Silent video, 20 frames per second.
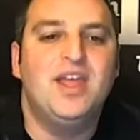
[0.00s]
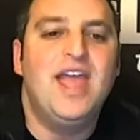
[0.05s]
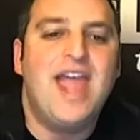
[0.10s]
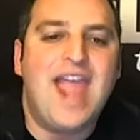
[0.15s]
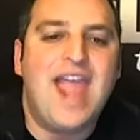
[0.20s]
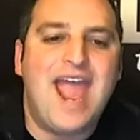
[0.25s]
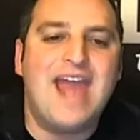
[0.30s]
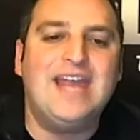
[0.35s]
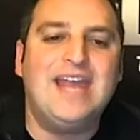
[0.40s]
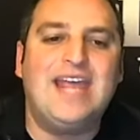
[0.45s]

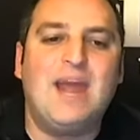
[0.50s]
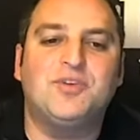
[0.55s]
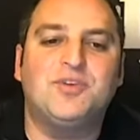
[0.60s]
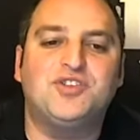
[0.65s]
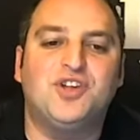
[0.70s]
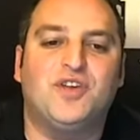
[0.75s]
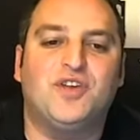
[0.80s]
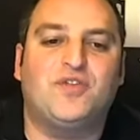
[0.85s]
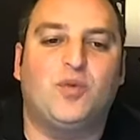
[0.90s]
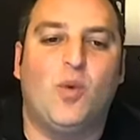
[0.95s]
Handy
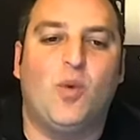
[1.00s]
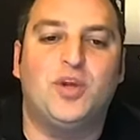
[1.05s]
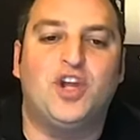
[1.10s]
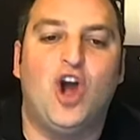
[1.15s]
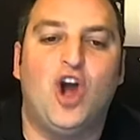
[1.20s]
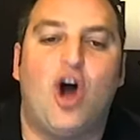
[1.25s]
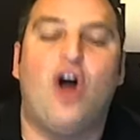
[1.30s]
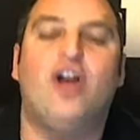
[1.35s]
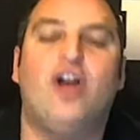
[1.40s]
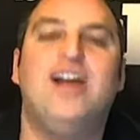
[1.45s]
look for what we
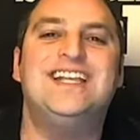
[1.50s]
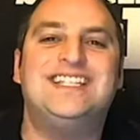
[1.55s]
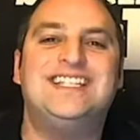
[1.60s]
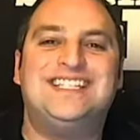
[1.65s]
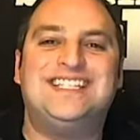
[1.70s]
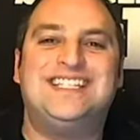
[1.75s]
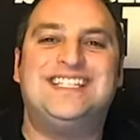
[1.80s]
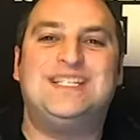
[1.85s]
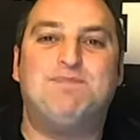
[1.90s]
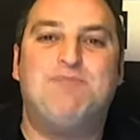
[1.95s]
call
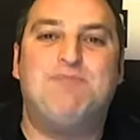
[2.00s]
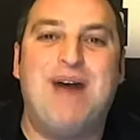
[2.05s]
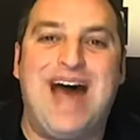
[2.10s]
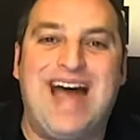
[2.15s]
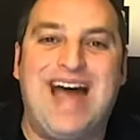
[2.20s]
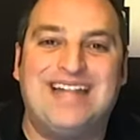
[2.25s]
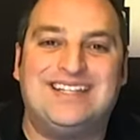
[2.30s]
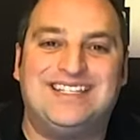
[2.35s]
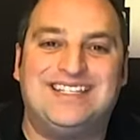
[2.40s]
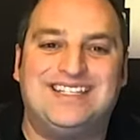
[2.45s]

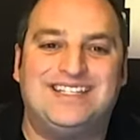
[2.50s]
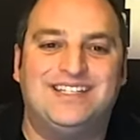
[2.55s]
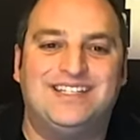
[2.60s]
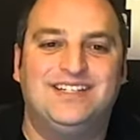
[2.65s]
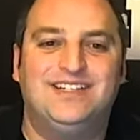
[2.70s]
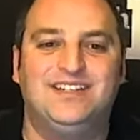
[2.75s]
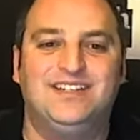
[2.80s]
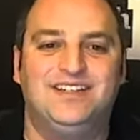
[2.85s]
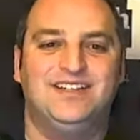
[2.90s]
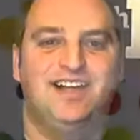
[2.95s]
spots.
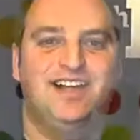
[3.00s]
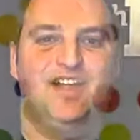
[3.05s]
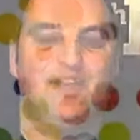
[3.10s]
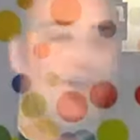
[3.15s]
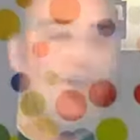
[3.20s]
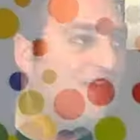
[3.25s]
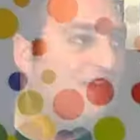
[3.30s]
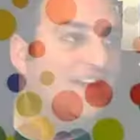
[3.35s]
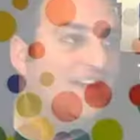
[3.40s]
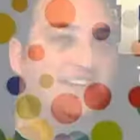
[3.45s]
And
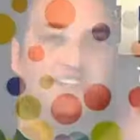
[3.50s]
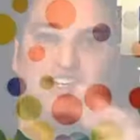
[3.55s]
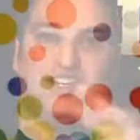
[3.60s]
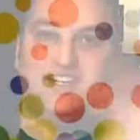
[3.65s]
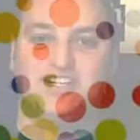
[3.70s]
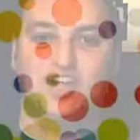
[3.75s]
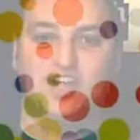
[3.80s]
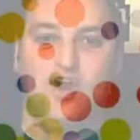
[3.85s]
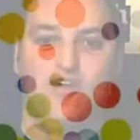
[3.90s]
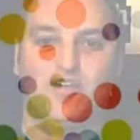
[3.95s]
they're not things that you
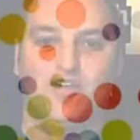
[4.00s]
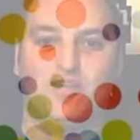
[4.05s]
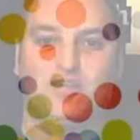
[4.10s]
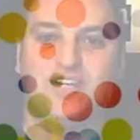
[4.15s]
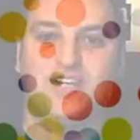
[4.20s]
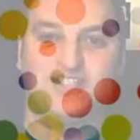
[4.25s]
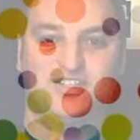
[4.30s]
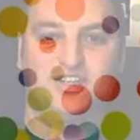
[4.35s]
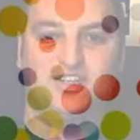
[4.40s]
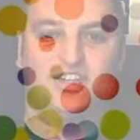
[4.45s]
see all over the
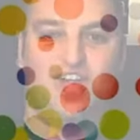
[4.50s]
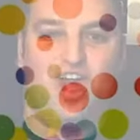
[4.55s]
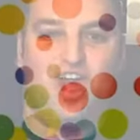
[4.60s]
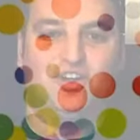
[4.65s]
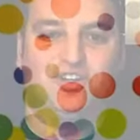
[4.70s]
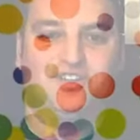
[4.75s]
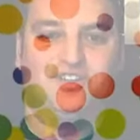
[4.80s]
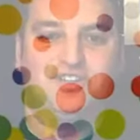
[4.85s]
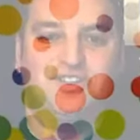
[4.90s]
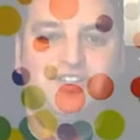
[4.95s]
place in little
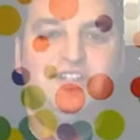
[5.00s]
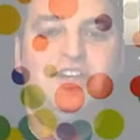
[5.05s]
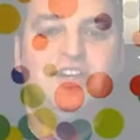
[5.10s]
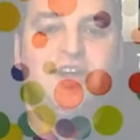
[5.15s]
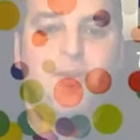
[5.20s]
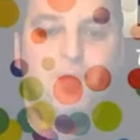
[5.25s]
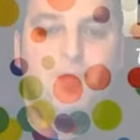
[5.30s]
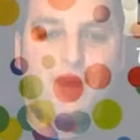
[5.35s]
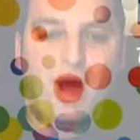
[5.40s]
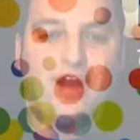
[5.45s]
colors.
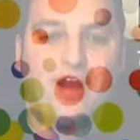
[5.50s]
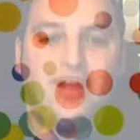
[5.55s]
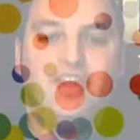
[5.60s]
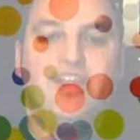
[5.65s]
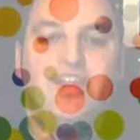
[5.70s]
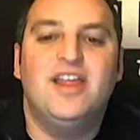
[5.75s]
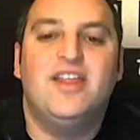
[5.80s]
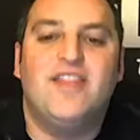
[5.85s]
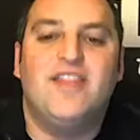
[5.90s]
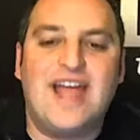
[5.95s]
But
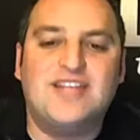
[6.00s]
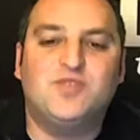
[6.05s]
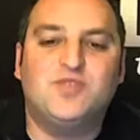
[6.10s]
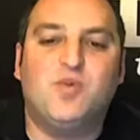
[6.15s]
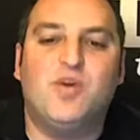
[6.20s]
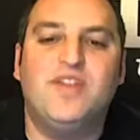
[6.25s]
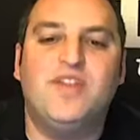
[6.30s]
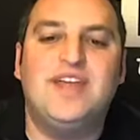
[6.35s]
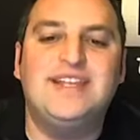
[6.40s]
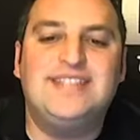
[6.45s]
that's
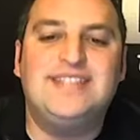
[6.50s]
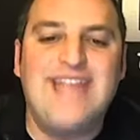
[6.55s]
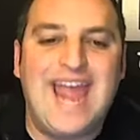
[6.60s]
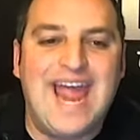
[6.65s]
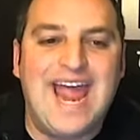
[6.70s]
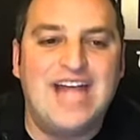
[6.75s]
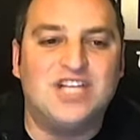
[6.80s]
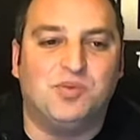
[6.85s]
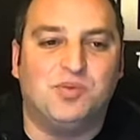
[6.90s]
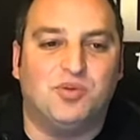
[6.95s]
where the
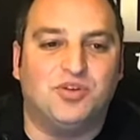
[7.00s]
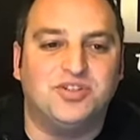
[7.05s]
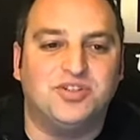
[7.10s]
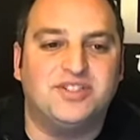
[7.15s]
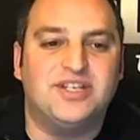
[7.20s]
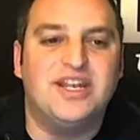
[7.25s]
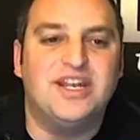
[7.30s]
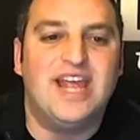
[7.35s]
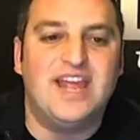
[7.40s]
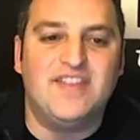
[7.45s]

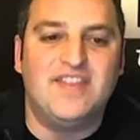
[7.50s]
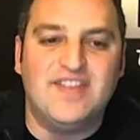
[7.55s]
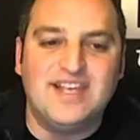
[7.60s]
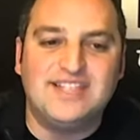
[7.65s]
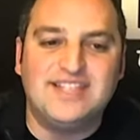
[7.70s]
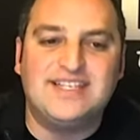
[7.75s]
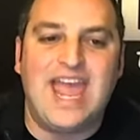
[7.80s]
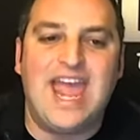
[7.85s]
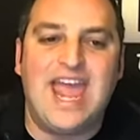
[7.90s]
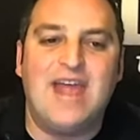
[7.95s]
intangibles in
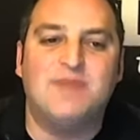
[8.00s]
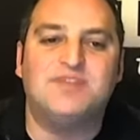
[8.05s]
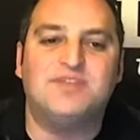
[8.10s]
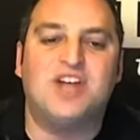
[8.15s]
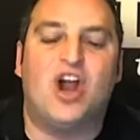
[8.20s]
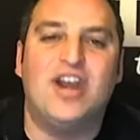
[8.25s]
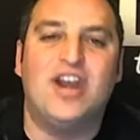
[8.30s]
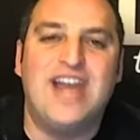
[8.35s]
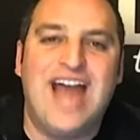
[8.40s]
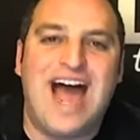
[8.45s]
these games
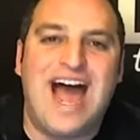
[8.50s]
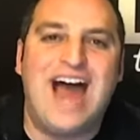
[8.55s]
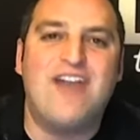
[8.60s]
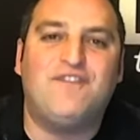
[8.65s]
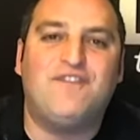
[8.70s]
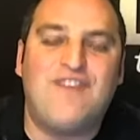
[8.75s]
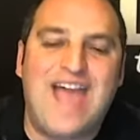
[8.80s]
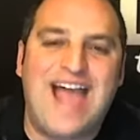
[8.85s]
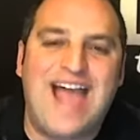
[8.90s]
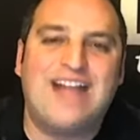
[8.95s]
are not
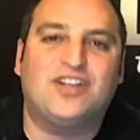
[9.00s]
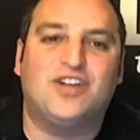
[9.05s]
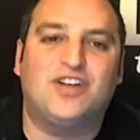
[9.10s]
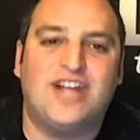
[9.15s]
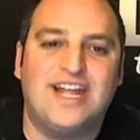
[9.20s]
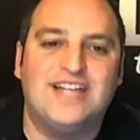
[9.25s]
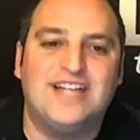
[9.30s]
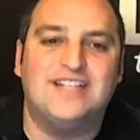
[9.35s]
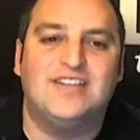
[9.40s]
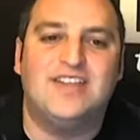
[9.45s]
factored
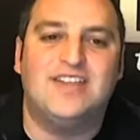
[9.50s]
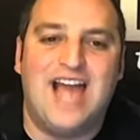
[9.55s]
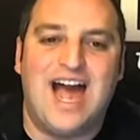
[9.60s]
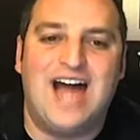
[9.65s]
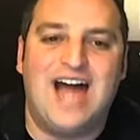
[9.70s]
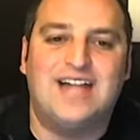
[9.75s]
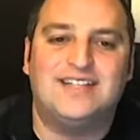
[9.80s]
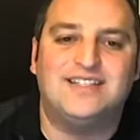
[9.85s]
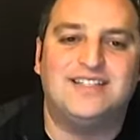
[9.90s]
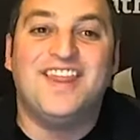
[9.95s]
into the
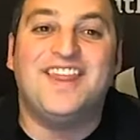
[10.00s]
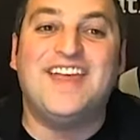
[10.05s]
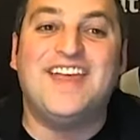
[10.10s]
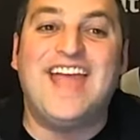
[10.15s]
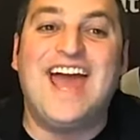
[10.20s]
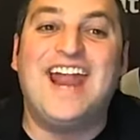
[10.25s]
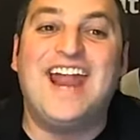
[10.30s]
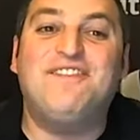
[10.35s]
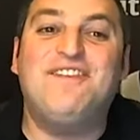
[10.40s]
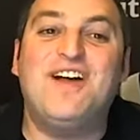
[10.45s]
odds. The
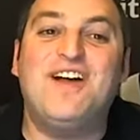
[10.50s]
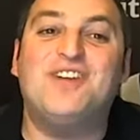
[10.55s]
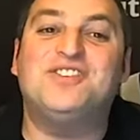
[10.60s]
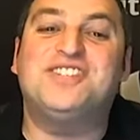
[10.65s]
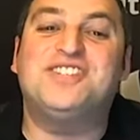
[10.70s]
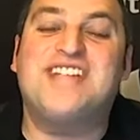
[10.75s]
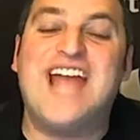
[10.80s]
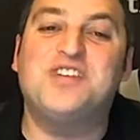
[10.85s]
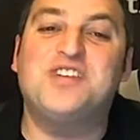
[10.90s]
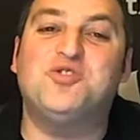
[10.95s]
NFL
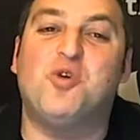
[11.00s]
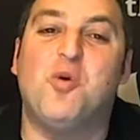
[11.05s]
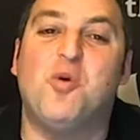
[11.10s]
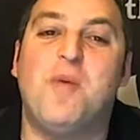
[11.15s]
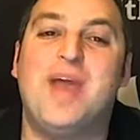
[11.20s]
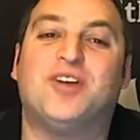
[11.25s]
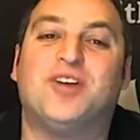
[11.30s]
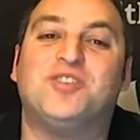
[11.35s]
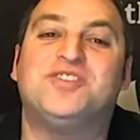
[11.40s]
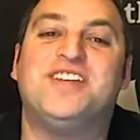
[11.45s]
schedule
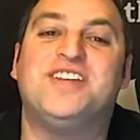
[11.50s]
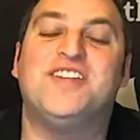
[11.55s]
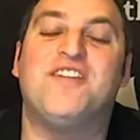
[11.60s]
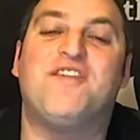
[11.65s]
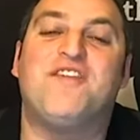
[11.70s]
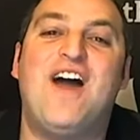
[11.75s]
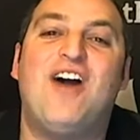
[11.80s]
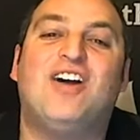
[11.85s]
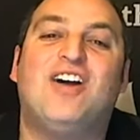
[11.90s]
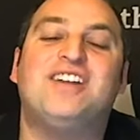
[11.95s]
makers did the
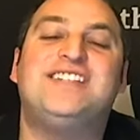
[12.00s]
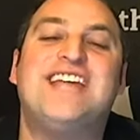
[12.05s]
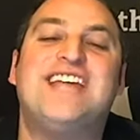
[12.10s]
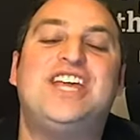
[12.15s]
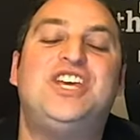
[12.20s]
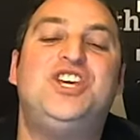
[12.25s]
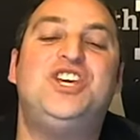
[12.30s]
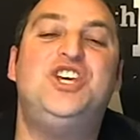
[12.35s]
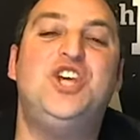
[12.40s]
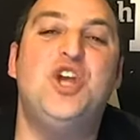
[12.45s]
Falcons a
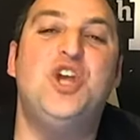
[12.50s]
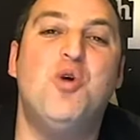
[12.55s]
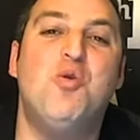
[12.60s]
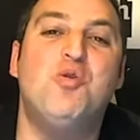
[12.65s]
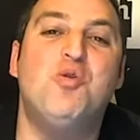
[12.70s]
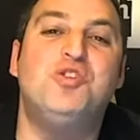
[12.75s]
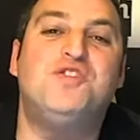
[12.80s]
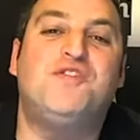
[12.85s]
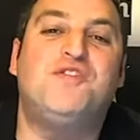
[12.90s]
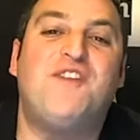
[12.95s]

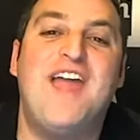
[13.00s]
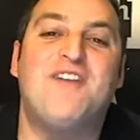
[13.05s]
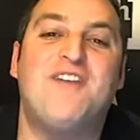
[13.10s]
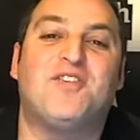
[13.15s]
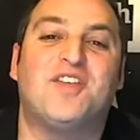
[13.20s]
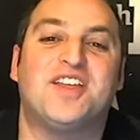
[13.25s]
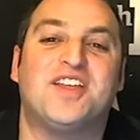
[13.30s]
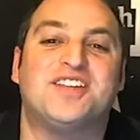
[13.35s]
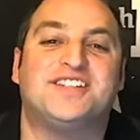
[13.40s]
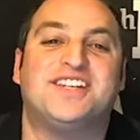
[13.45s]
huge
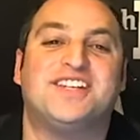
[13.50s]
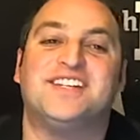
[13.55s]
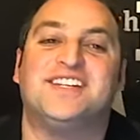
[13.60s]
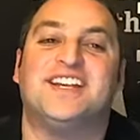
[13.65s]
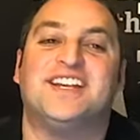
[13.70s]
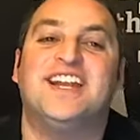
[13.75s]
favor this season.